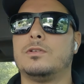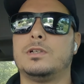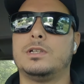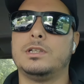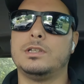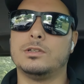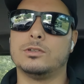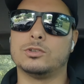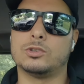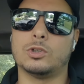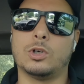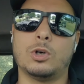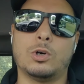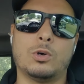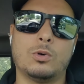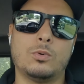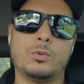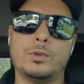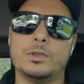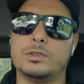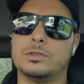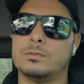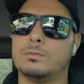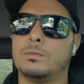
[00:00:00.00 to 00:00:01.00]
deals,
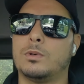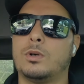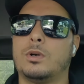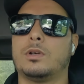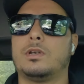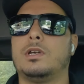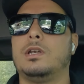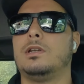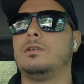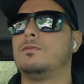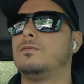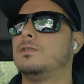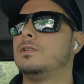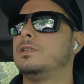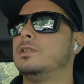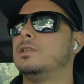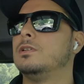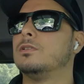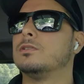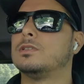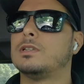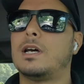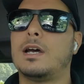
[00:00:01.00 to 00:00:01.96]
always marketing for deals.